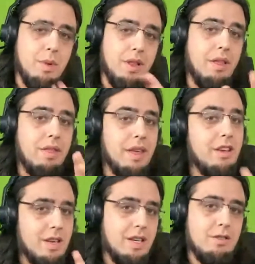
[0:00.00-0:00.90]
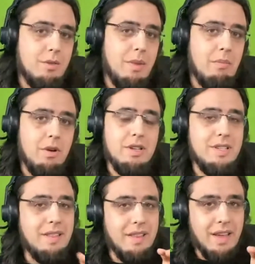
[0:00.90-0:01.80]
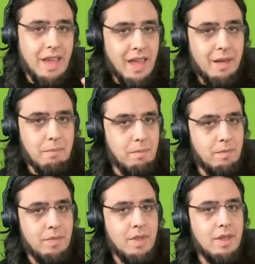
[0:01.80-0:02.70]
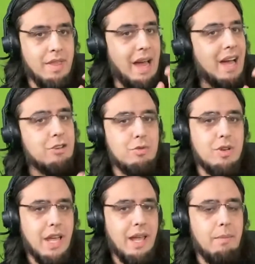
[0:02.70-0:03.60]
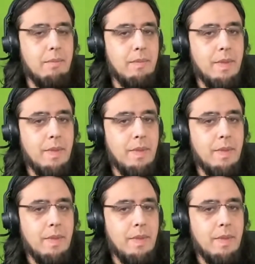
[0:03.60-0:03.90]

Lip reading: but the thing you need to remember is that the game, the actual game,